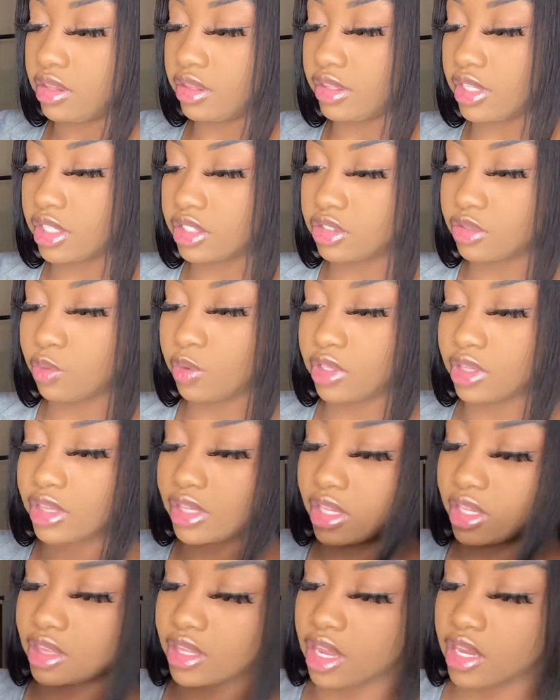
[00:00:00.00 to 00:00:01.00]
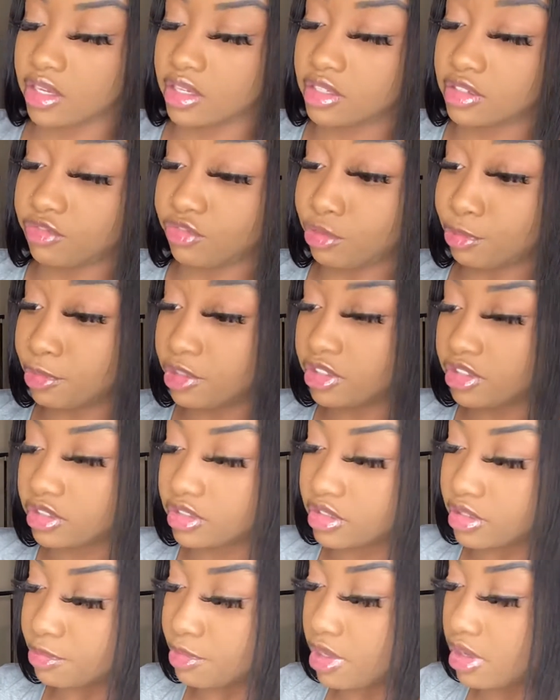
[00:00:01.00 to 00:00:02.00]
That's one thing that is familiar
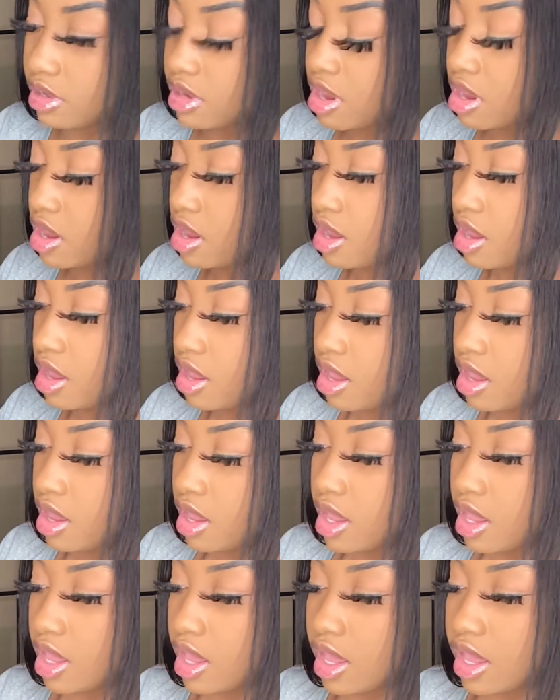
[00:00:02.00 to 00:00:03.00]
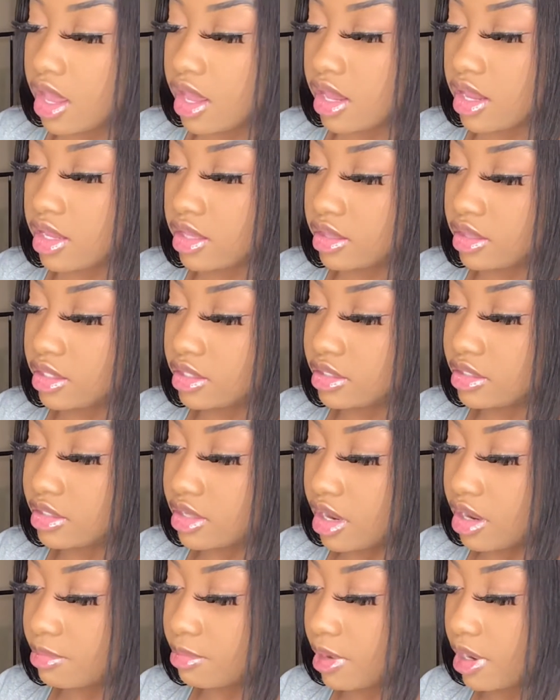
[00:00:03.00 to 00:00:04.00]
to me. And this
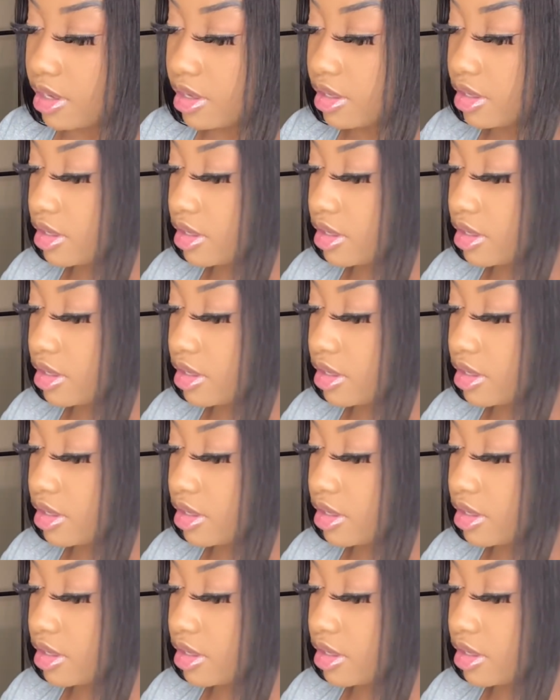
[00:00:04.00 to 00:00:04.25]
knob right here